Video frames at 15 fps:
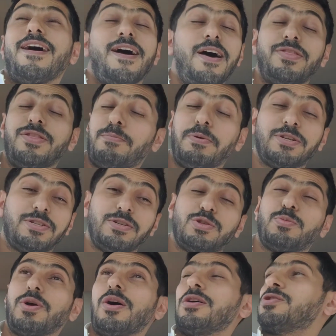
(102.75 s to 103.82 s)
And the picture,
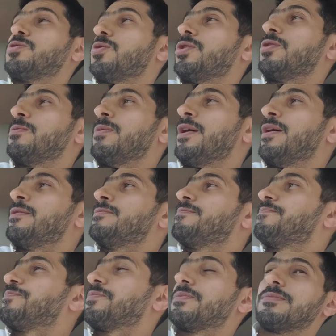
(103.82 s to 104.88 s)
to be honest with you, man,
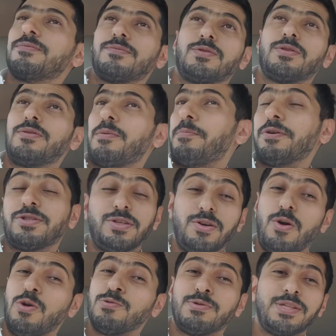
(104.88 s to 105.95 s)
the picture
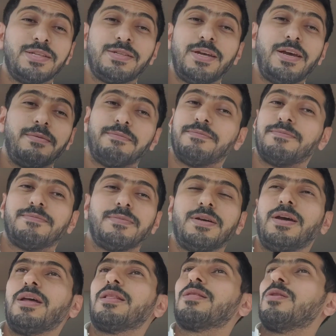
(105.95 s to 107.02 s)
also the same.
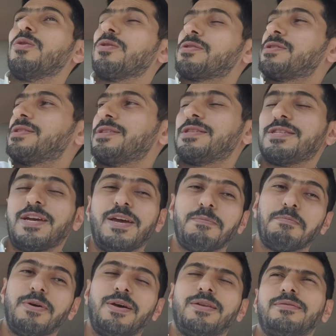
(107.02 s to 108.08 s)
It looks the
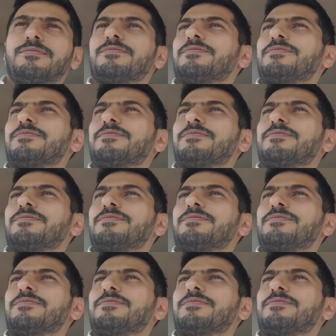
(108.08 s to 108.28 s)
same, man.